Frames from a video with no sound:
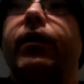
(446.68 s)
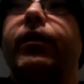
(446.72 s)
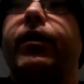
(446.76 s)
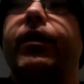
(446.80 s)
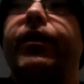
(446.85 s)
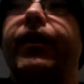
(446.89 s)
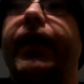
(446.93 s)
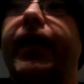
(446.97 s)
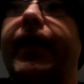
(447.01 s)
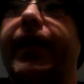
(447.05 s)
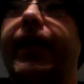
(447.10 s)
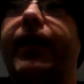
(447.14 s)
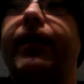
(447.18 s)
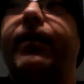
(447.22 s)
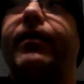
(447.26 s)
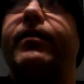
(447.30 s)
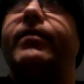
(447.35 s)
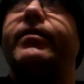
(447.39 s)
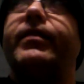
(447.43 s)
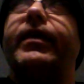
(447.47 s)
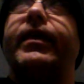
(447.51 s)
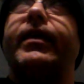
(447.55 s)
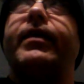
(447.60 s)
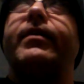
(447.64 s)
the thing
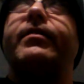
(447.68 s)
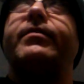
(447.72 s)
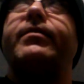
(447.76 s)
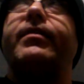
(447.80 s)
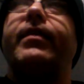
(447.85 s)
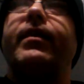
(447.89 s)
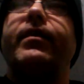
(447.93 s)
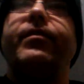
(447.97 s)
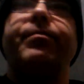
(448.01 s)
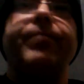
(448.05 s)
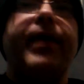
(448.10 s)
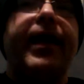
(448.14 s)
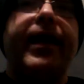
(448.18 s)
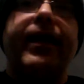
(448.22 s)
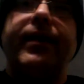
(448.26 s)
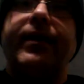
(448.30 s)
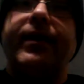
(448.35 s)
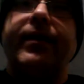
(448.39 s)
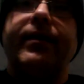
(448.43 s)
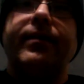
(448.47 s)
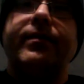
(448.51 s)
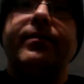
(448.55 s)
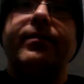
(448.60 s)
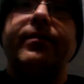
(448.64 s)
is this man
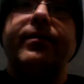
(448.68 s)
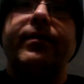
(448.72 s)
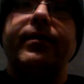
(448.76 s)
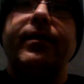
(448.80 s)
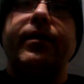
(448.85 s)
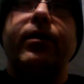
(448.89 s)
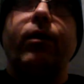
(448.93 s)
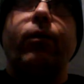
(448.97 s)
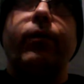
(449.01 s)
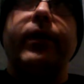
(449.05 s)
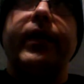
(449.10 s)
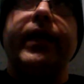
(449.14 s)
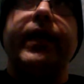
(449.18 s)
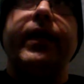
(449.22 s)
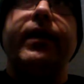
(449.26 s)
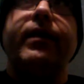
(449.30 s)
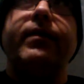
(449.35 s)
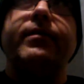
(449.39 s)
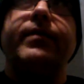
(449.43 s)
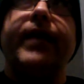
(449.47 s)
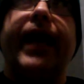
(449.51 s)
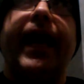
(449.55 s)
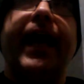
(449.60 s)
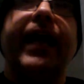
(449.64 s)

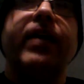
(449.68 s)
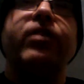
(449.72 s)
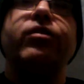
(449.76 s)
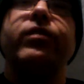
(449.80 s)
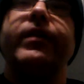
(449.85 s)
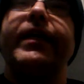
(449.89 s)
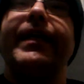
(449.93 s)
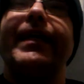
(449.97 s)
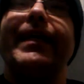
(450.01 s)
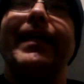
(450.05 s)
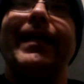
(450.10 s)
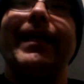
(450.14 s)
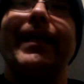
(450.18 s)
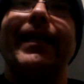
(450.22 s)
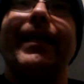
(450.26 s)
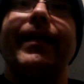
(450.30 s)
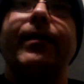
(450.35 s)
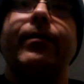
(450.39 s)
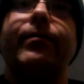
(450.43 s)
he's actually,